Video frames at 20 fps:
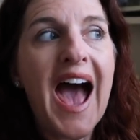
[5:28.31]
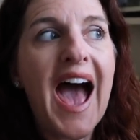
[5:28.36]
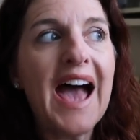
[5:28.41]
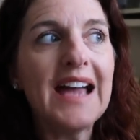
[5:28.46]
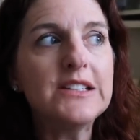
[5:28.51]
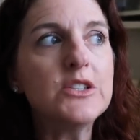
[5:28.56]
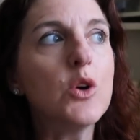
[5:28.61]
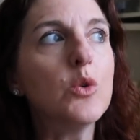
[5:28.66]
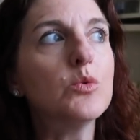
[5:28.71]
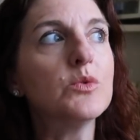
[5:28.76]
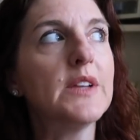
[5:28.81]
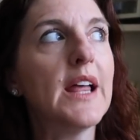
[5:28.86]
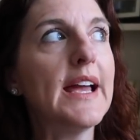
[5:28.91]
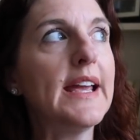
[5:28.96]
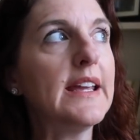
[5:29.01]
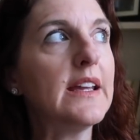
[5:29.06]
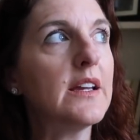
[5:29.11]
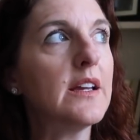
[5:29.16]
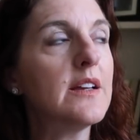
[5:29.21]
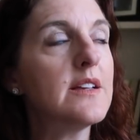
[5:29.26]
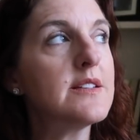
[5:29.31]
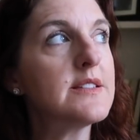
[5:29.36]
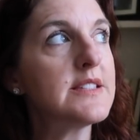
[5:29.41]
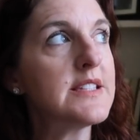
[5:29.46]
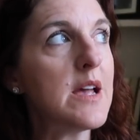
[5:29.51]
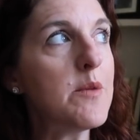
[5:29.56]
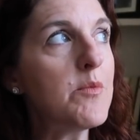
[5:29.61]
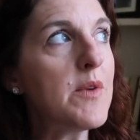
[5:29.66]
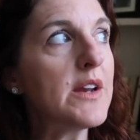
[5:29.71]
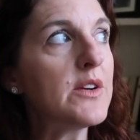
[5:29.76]
I don't like
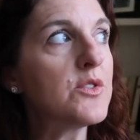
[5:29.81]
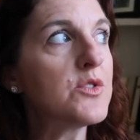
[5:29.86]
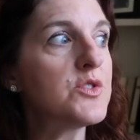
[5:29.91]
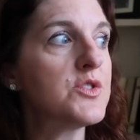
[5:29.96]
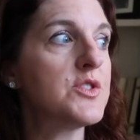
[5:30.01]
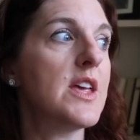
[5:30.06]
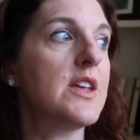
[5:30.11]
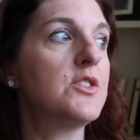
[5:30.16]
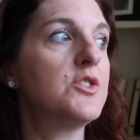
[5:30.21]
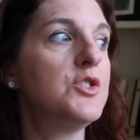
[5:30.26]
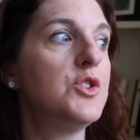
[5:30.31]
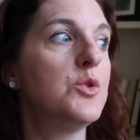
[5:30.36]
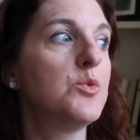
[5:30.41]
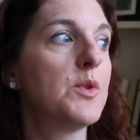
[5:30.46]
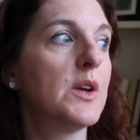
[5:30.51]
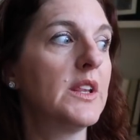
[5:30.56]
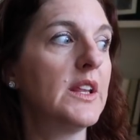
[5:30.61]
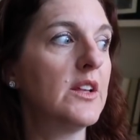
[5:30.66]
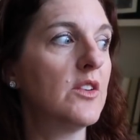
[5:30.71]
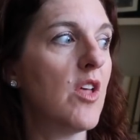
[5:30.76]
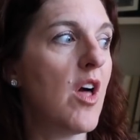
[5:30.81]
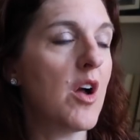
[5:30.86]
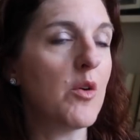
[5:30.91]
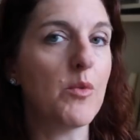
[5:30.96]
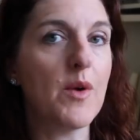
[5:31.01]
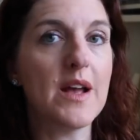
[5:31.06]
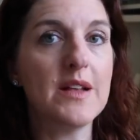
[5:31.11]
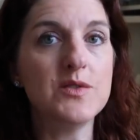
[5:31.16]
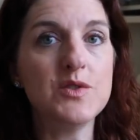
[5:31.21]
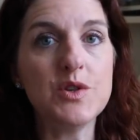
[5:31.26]
some runners that do really long
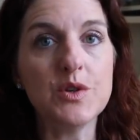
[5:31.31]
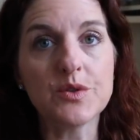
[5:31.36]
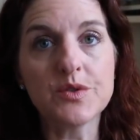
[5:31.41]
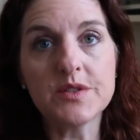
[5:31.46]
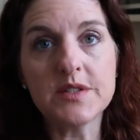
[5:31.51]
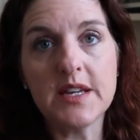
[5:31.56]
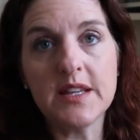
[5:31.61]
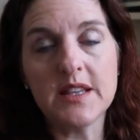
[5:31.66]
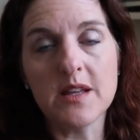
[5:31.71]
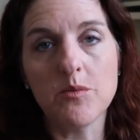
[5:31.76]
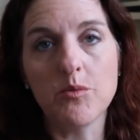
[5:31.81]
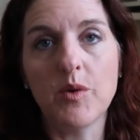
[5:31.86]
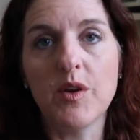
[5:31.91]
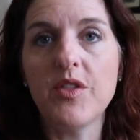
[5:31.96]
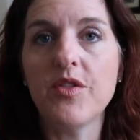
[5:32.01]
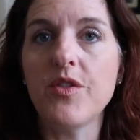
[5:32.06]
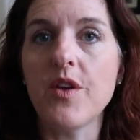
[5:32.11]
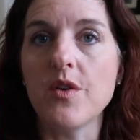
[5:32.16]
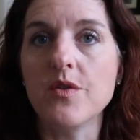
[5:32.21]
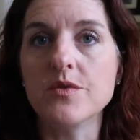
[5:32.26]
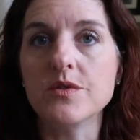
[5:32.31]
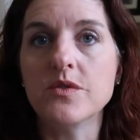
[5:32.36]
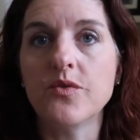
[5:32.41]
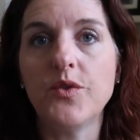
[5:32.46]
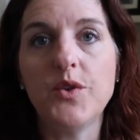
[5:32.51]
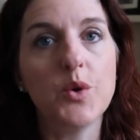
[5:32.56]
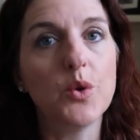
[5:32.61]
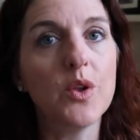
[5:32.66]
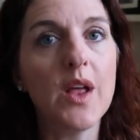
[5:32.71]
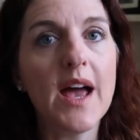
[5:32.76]
runs, you'll see them with those
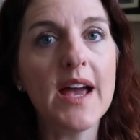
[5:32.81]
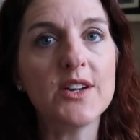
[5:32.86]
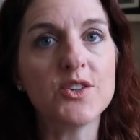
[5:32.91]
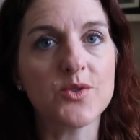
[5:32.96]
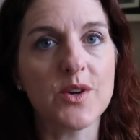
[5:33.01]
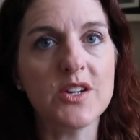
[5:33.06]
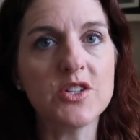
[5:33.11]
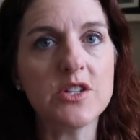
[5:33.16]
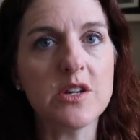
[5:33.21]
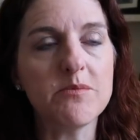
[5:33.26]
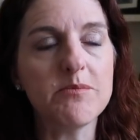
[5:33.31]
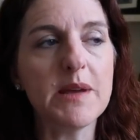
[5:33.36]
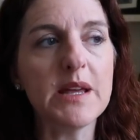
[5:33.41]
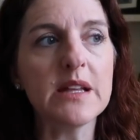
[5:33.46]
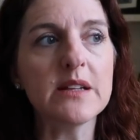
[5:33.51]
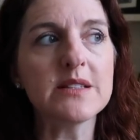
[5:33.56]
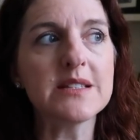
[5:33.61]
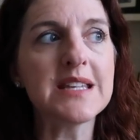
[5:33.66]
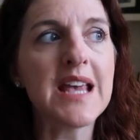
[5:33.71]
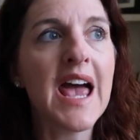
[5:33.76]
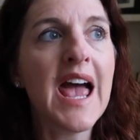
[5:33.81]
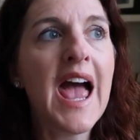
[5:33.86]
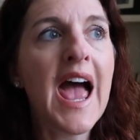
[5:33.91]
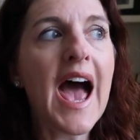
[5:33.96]
fuel hydration belts.